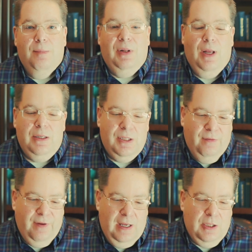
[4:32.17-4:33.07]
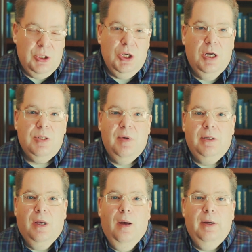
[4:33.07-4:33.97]
the plaintiff and the
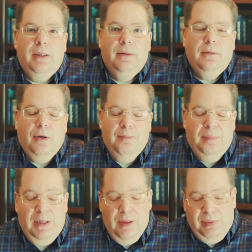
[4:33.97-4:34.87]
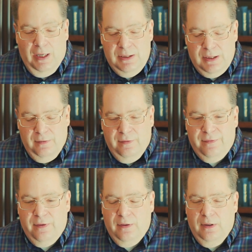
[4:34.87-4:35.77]
judgment coming, or the
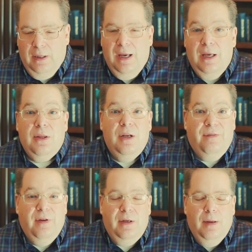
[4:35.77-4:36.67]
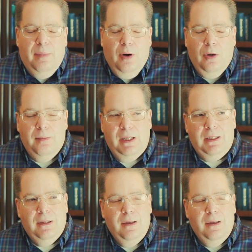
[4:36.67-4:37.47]
plaintiff and the defendant, pardon me.